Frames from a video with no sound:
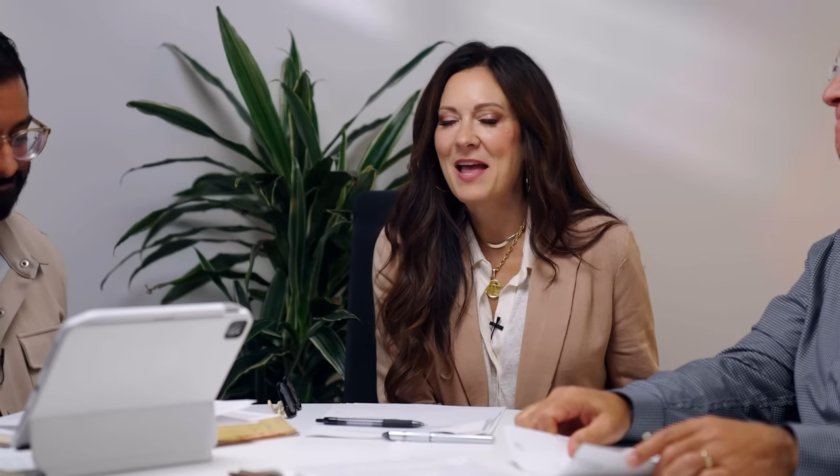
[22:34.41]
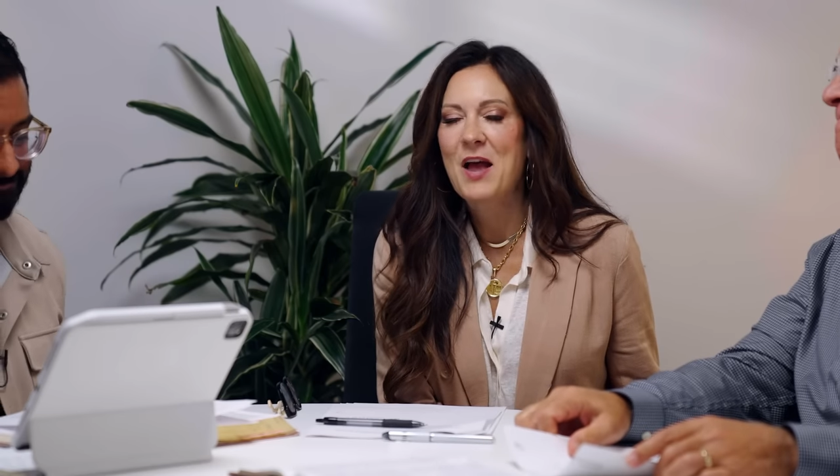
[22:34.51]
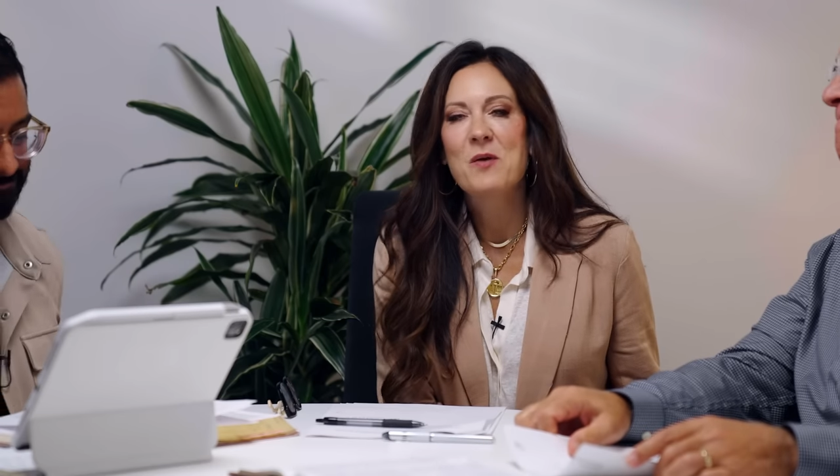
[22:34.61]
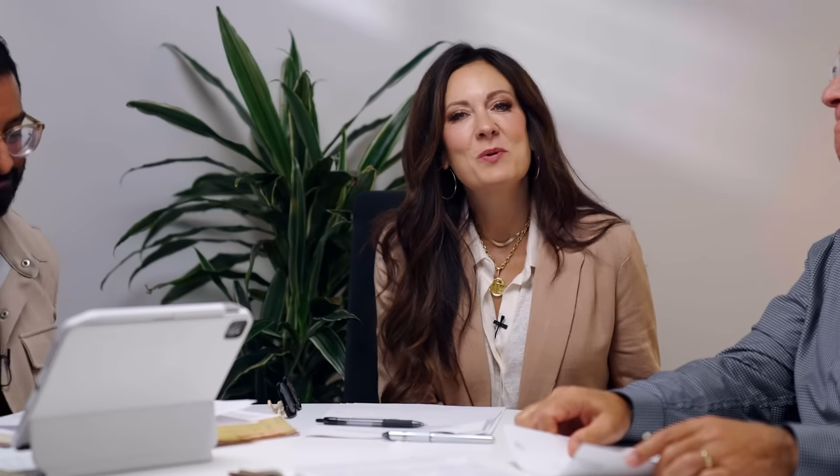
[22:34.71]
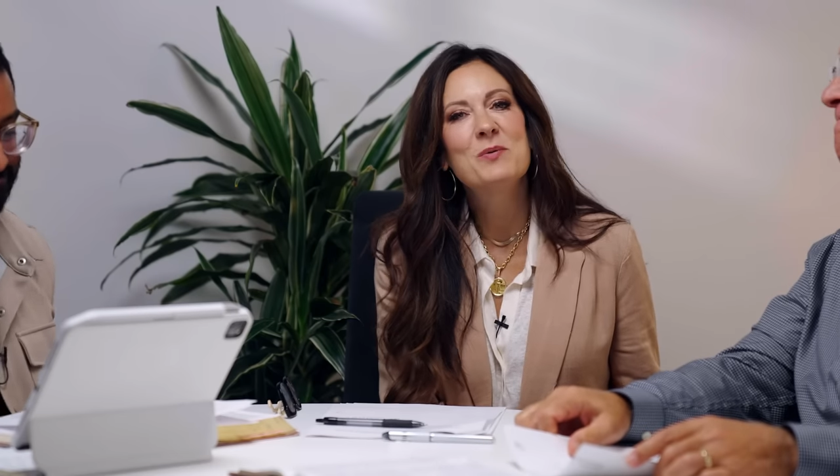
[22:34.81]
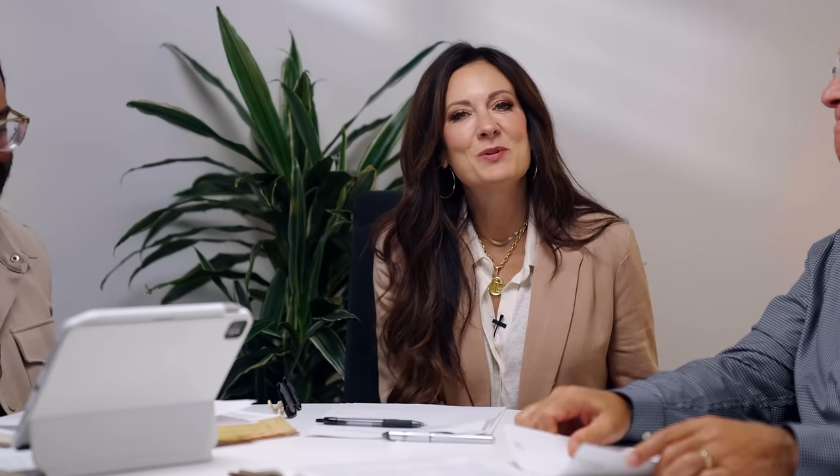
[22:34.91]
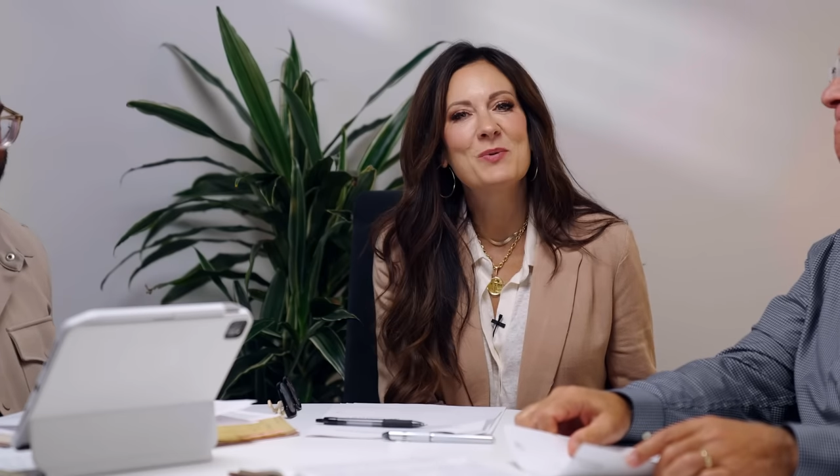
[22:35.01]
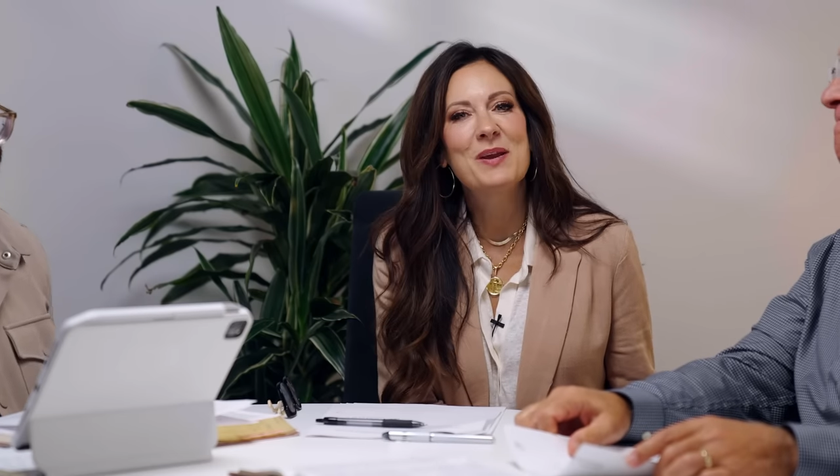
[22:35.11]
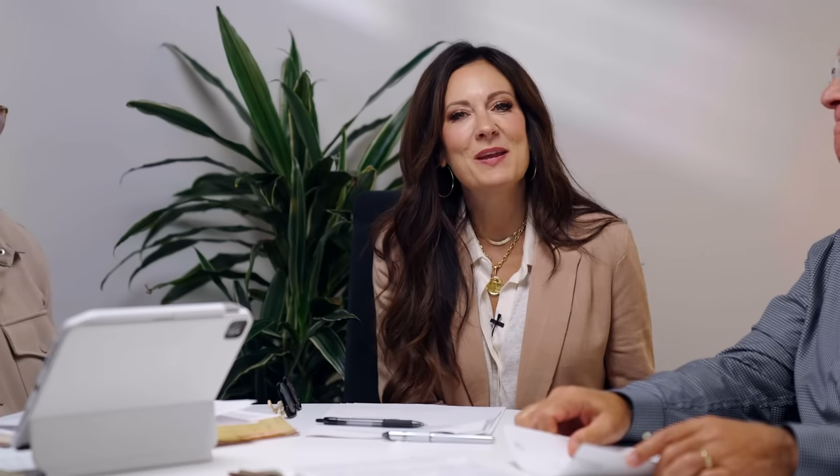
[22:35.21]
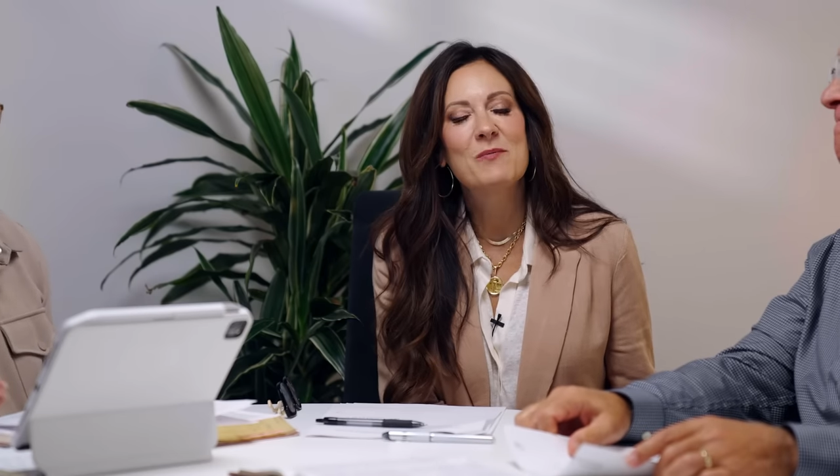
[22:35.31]
I hope you
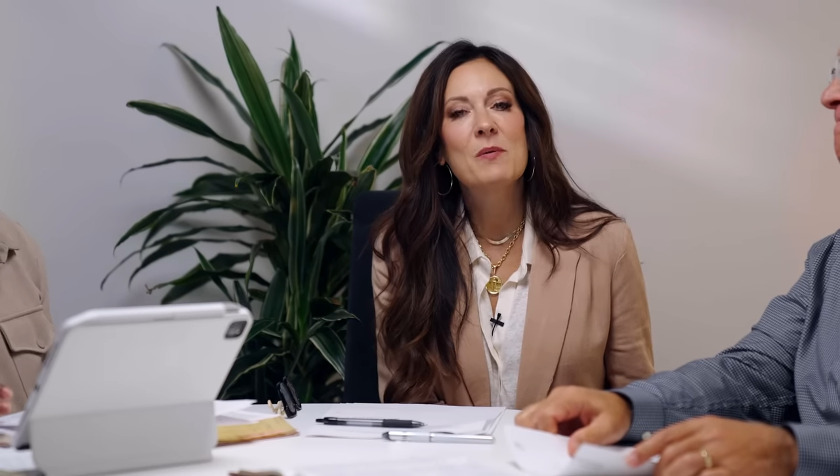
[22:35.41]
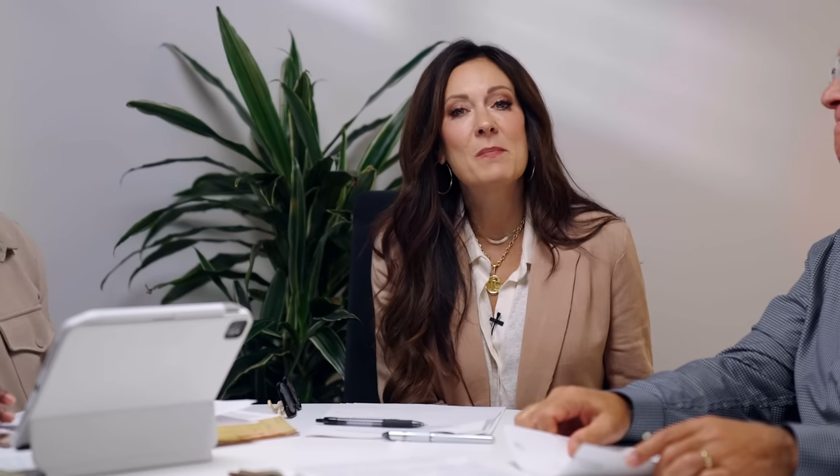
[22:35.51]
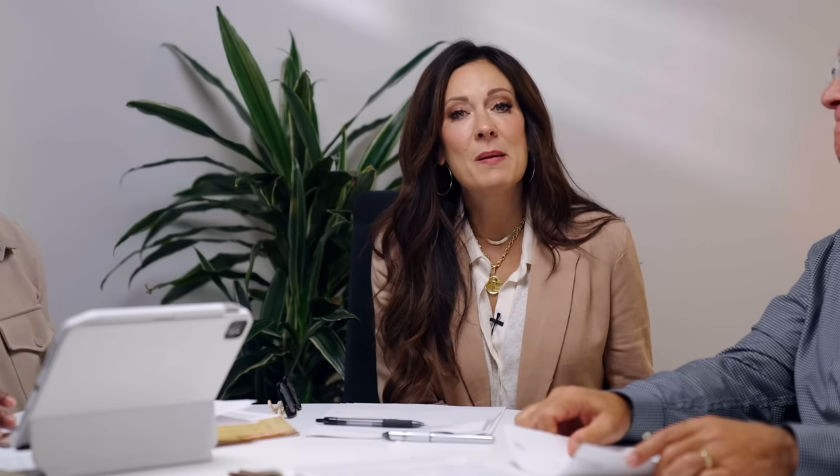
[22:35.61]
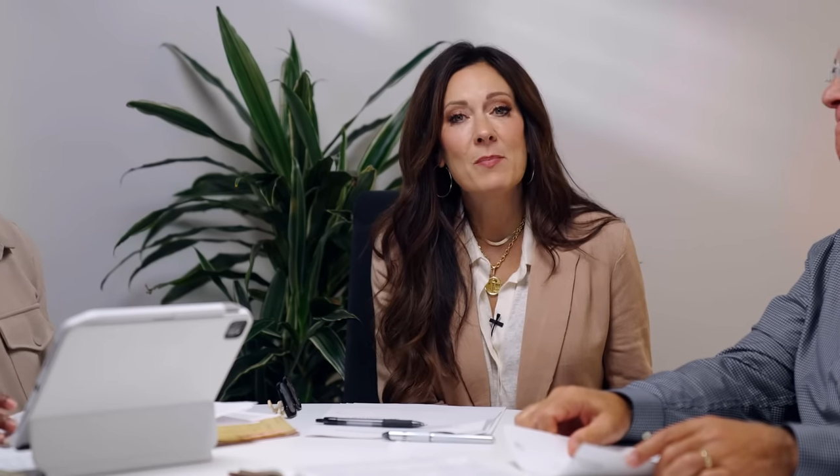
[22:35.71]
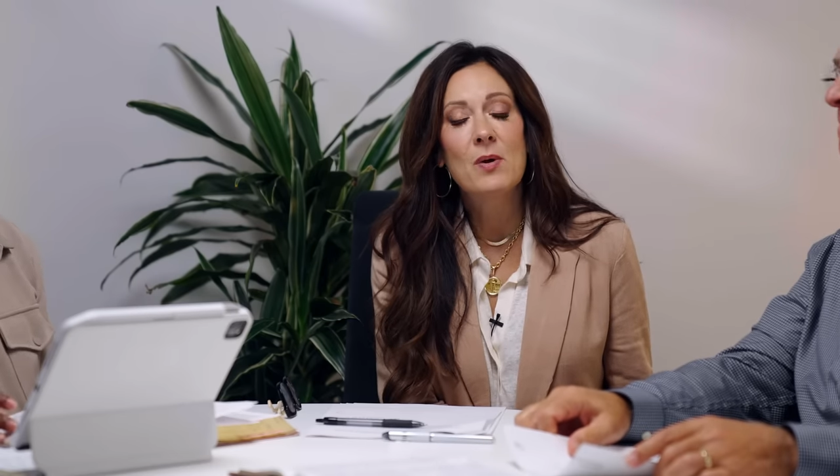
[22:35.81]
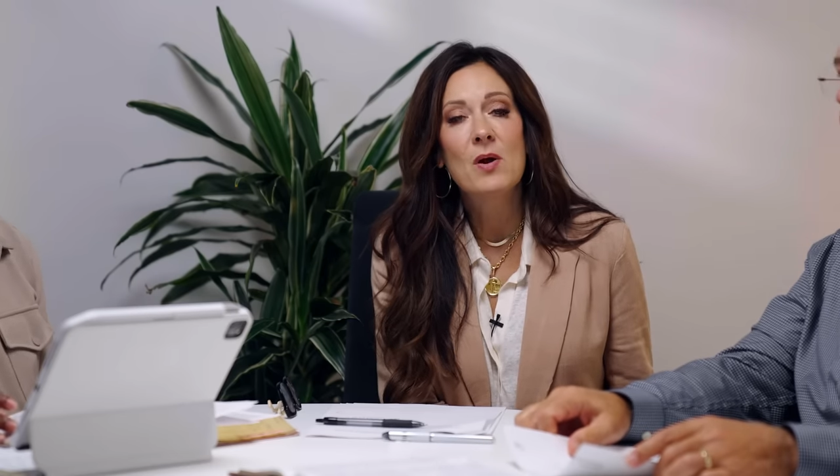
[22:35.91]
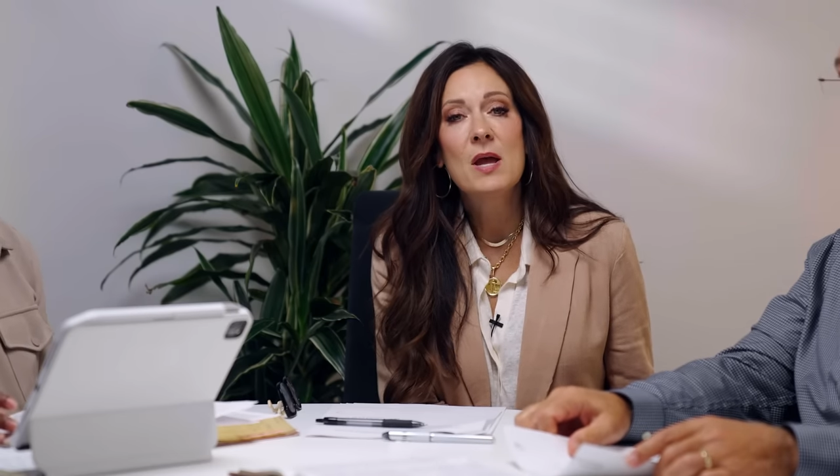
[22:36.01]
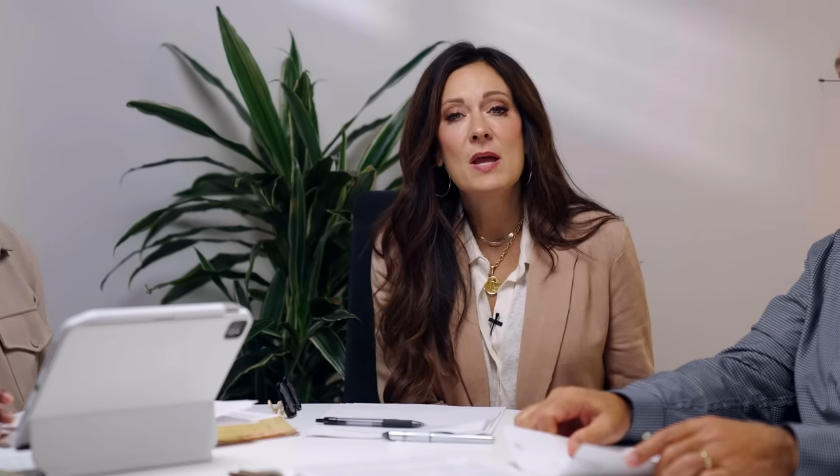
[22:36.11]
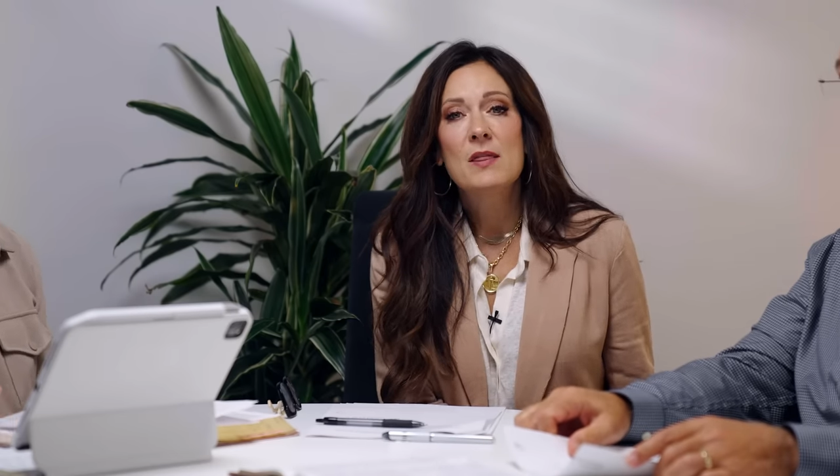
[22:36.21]
enjoyed it. Remember,